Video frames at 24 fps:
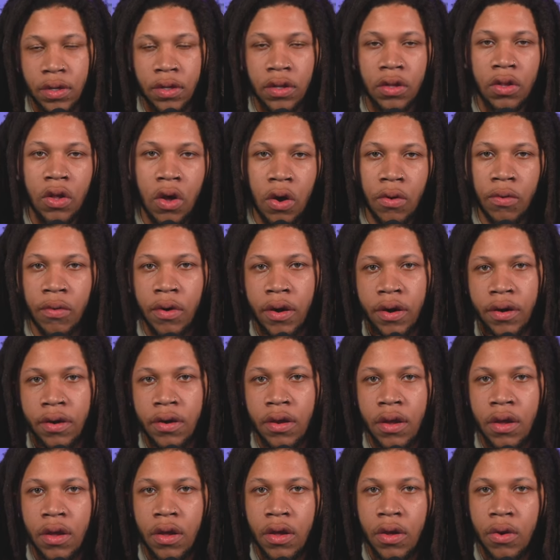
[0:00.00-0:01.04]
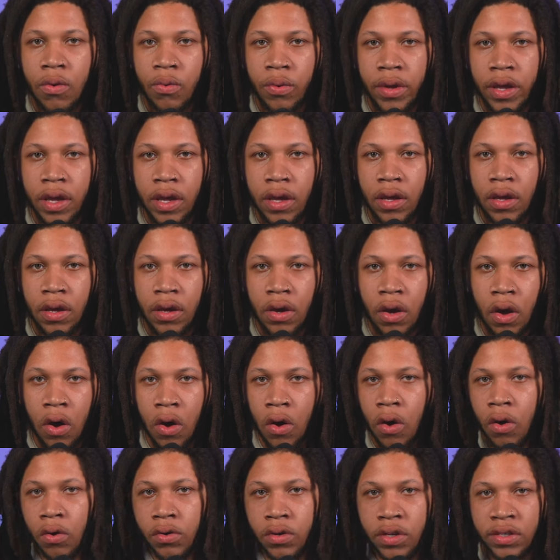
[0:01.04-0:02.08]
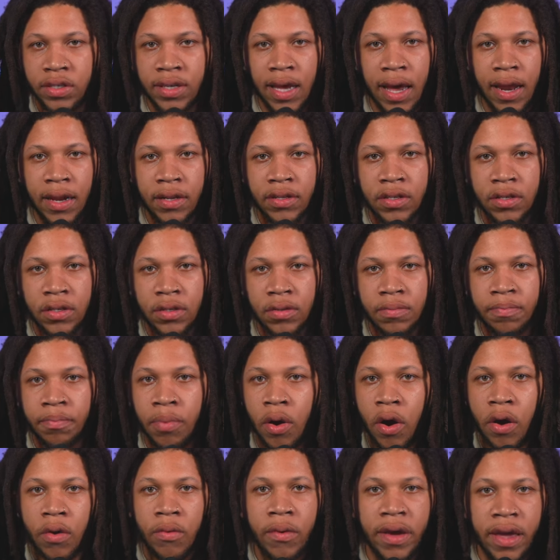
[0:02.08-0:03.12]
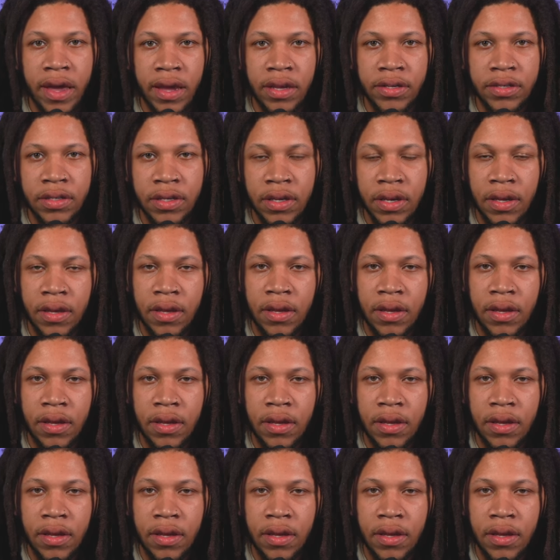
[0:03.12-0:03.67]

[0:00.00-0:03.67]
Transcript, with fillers: In the long run, we all decided to part ways.